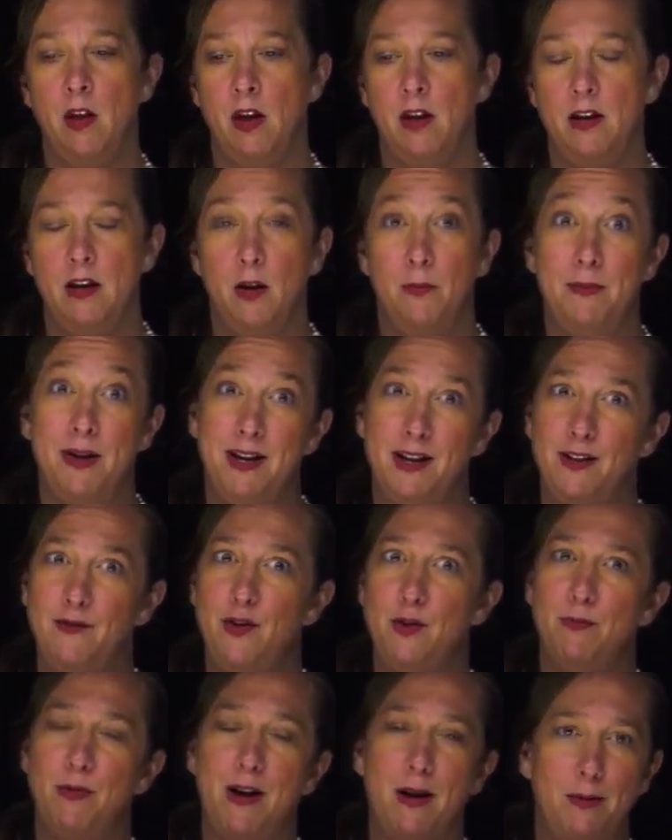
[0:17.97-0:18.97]
Now, many of
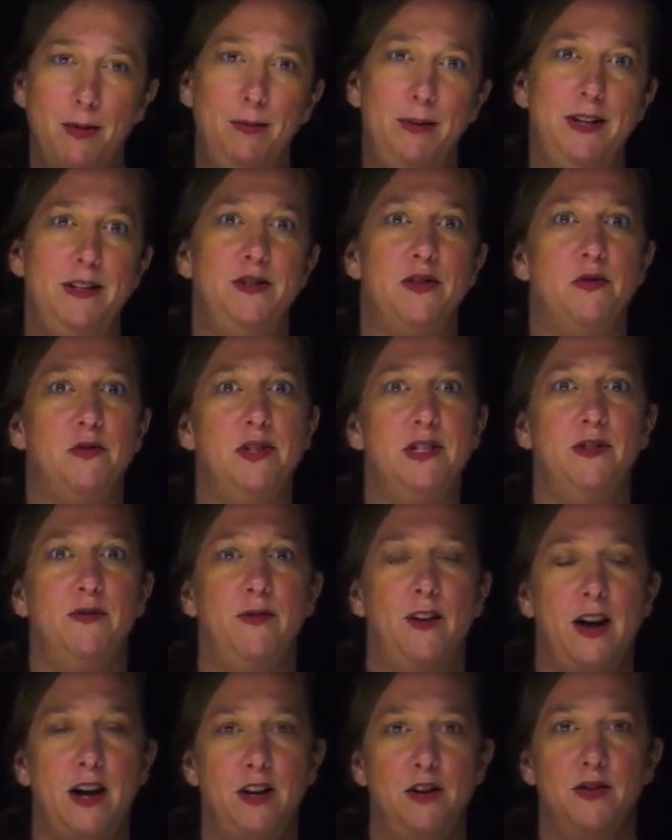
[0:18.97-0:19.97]
you probably don't
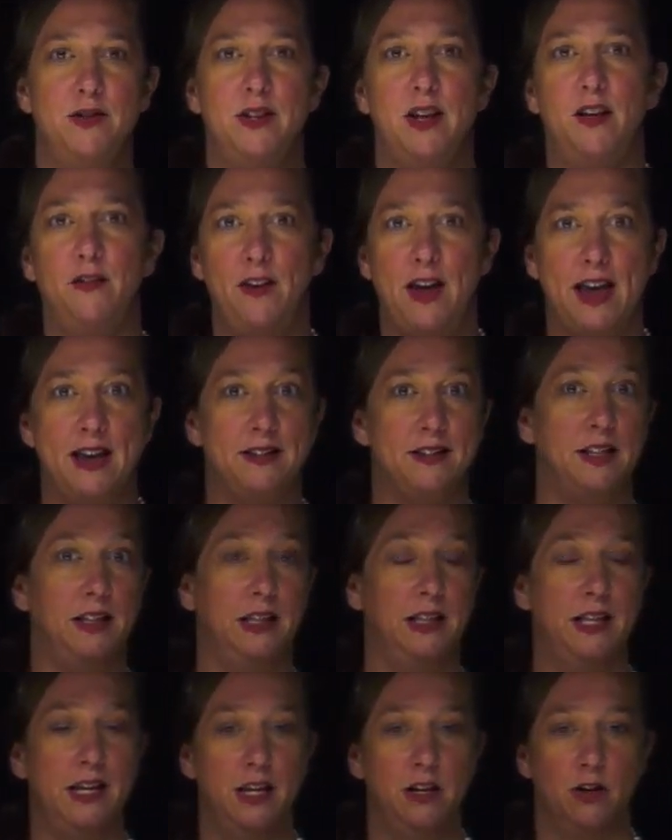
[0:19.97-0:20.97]
define yourself as a
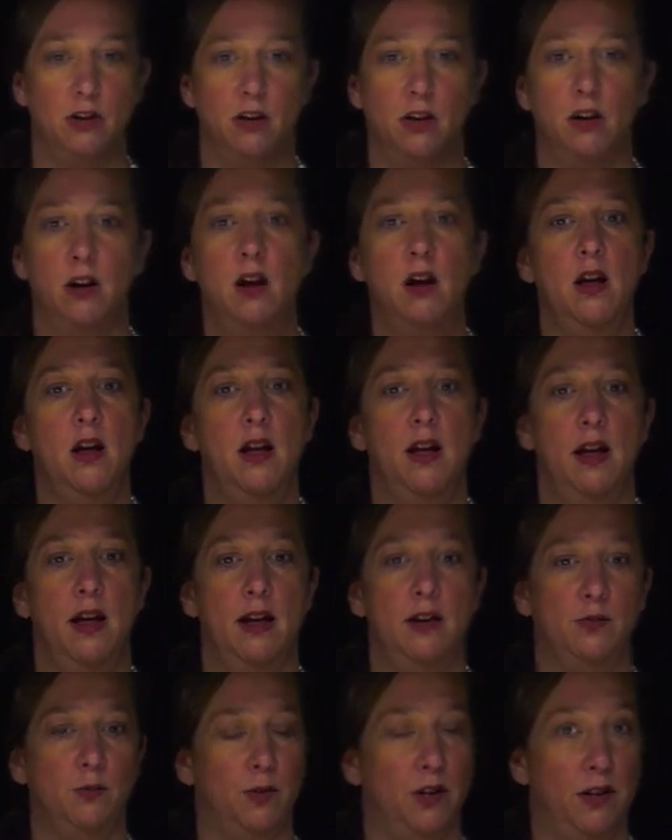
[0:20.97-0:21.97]
leader
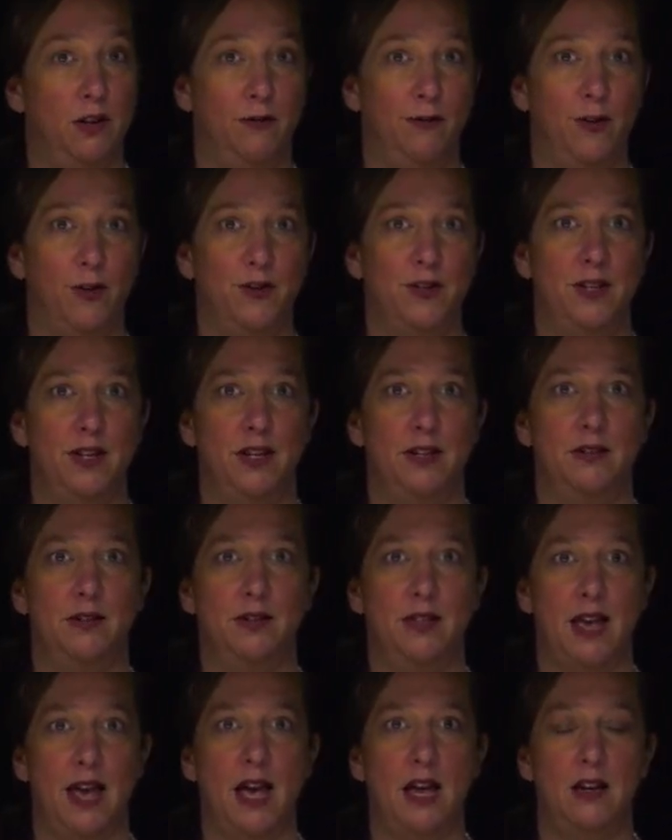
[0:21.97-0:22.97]
as one of the first things
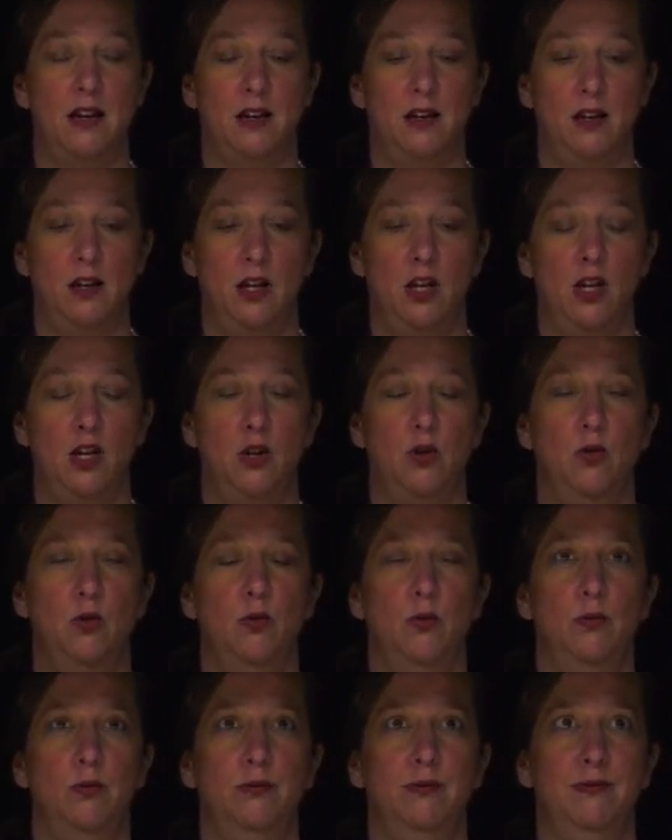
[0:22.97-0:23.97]
that
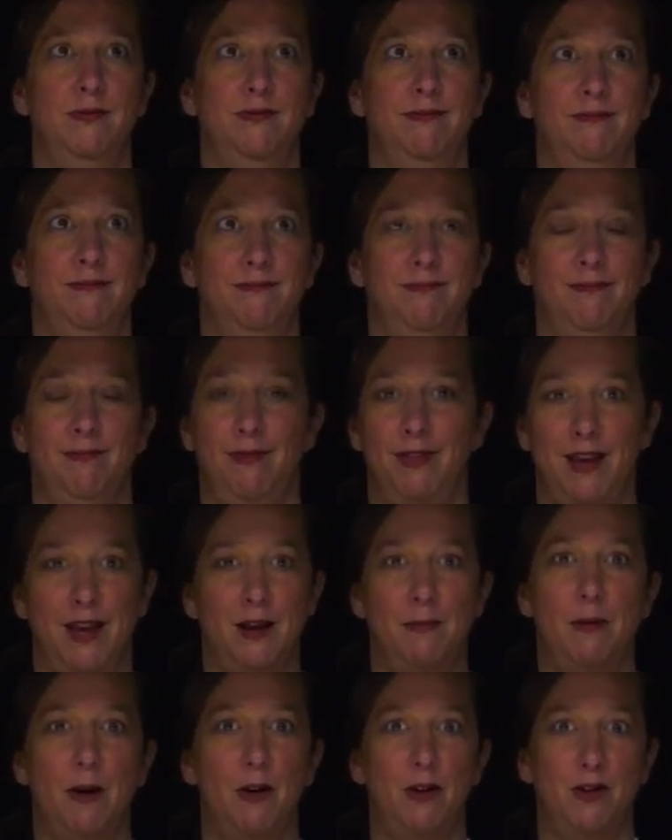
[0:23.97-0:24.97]
you think
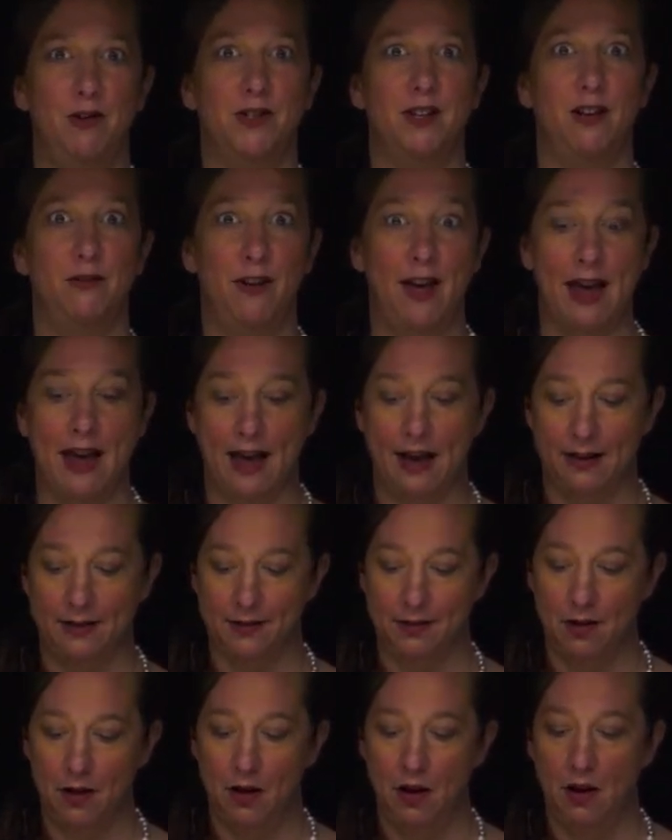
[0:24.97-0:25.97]
about yourself as.